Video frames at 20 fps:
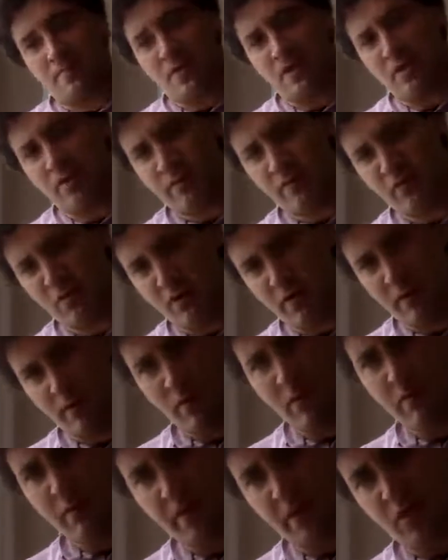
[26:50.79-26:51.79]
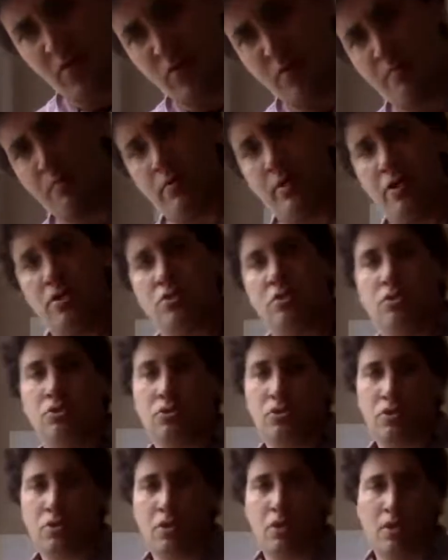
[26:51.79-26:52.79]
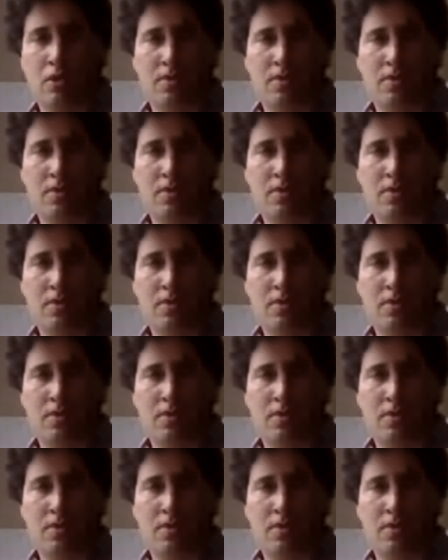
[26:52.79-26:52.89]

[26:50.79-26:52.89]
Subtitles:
And if you have any follow-up questions,